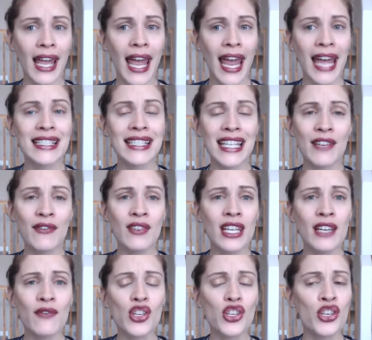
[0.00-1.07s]
And even
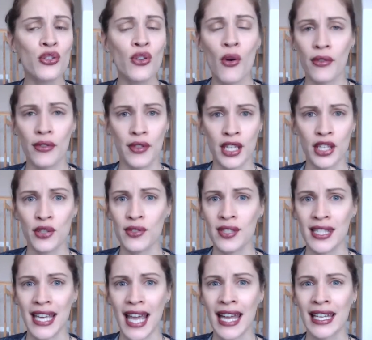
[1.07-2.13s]
if you don't think you
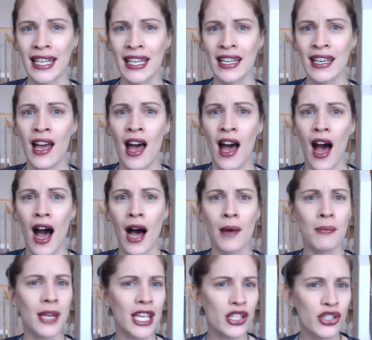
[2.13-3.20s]
see any
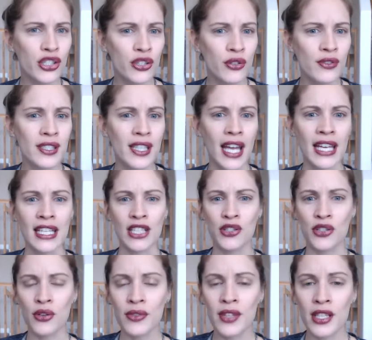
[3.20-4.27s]
um, issues, any
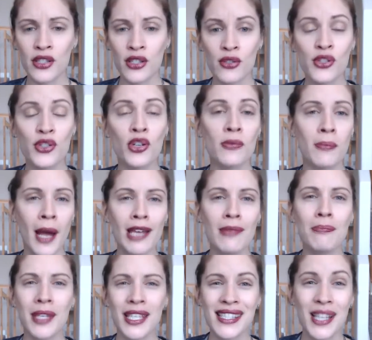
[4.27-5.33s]
tooth issues, there might
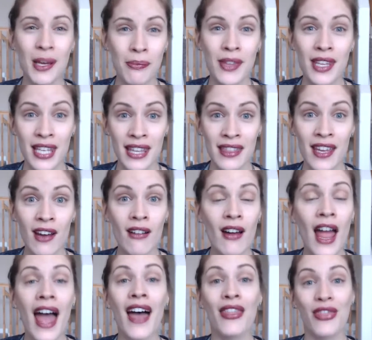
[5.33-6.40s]
be something in there
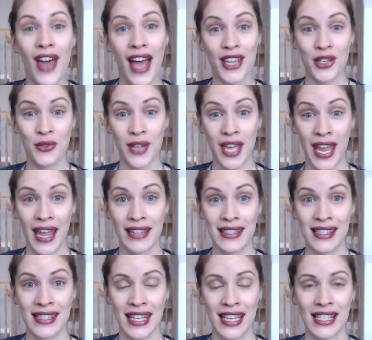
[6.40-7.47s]
that you can't
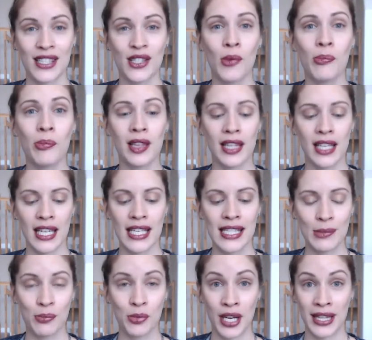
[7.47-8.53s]
see. So please
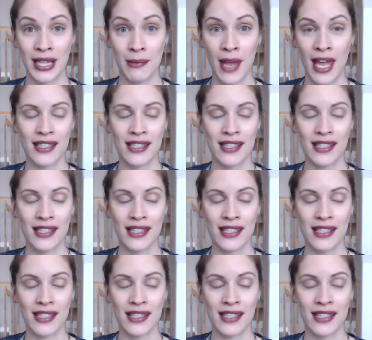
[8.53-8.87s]
bring them in.